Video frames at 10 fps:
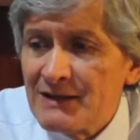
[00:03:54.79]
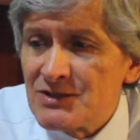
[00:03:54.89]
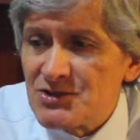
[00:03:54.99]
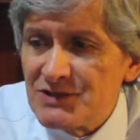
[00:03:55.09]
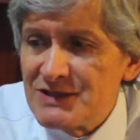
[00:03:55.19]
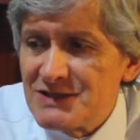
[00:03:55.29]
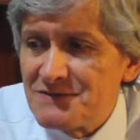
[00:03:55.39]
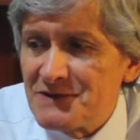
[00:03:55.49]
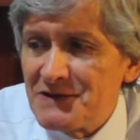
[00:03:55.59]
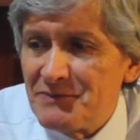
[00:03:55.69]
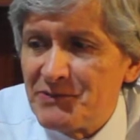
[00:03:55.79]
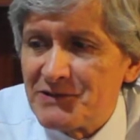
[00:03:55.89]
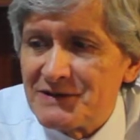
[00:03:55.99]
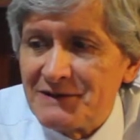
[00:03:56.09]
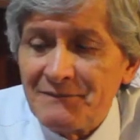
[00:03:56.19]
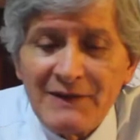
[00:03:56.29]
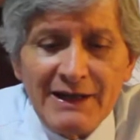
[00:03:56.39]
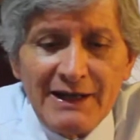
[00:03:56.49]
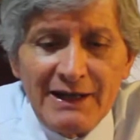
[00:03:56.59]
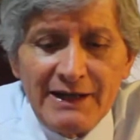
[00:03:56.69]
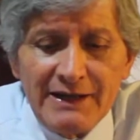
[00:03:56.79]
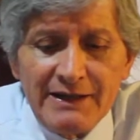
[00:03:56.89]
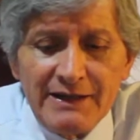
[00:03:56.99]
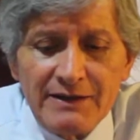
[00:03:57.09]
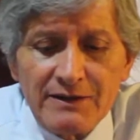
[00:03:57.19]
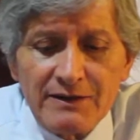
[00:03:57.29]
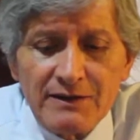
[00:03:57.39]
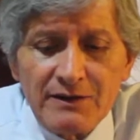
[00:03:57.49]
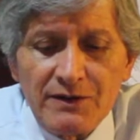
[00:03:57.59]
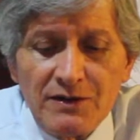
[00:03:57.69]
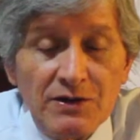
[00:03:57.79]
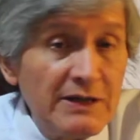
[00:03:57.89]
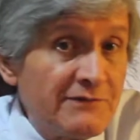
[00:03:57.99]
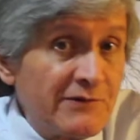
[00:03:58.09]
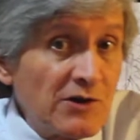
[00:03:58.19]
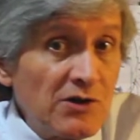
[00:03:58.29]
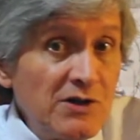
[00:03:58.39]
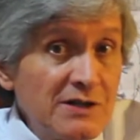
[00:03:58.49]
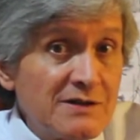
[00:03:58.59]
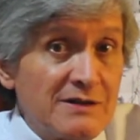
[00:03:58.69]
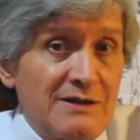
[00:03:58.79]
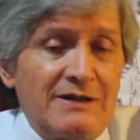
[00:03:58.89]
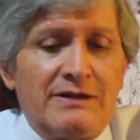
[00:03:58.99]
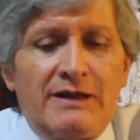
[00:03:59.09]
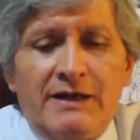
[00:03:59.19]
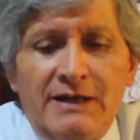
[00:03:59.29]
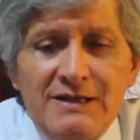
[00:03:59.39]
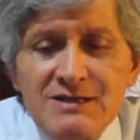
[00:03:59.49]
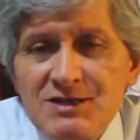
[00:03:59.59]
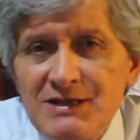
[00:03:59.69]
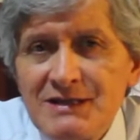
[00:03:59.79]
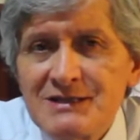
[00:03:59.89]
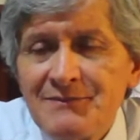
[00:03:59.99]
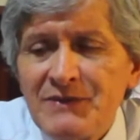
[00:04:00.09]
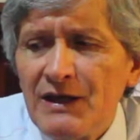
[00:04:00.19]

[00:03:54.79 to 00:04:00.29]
So this is very important. For longer listenings,